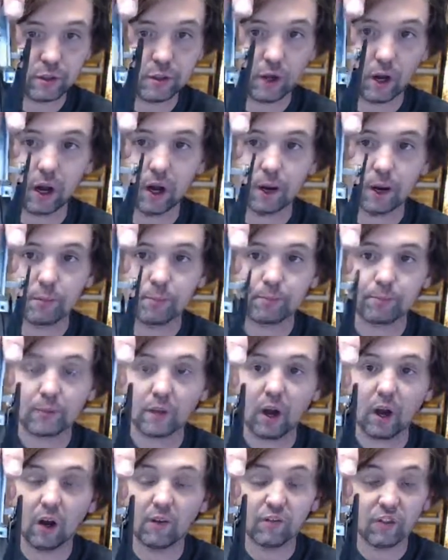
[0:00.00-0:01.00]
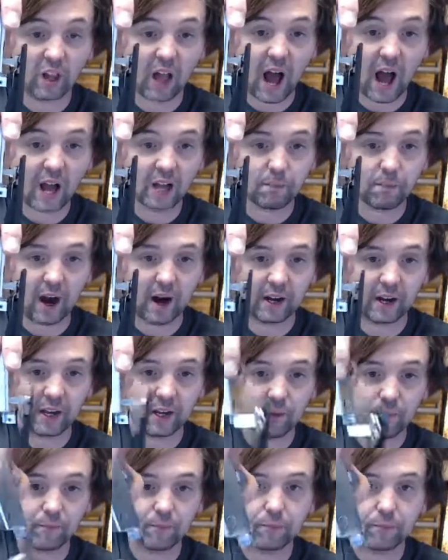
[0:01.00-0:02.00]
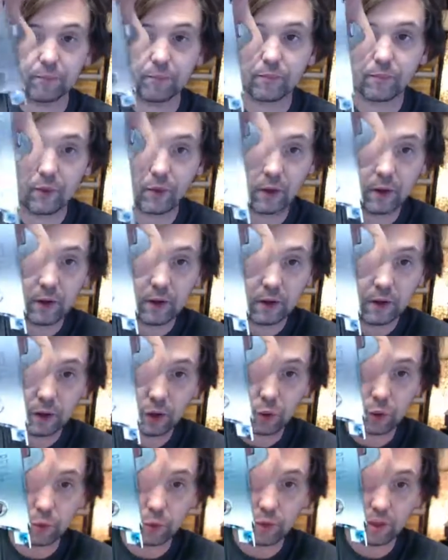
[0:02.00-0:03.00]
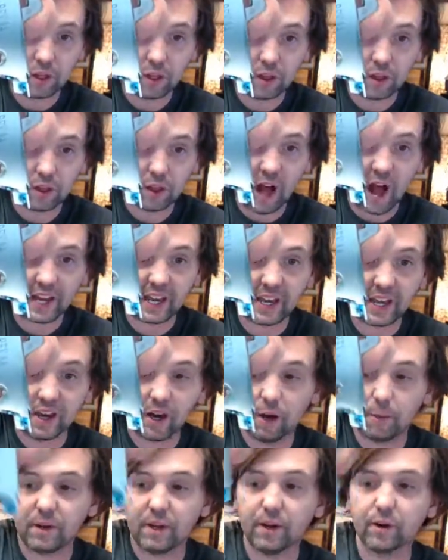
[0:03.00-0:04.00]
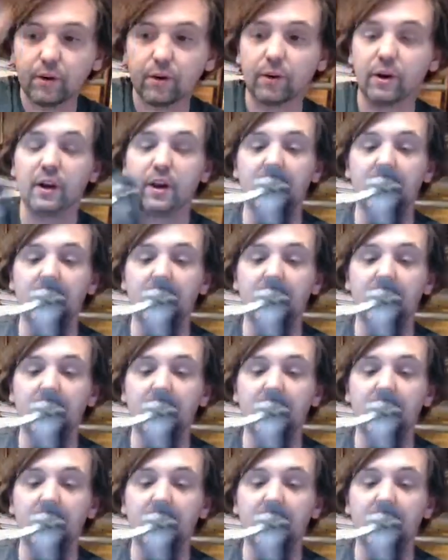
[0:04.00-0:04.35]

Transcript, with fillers: um, of the lock body through the locking hub here.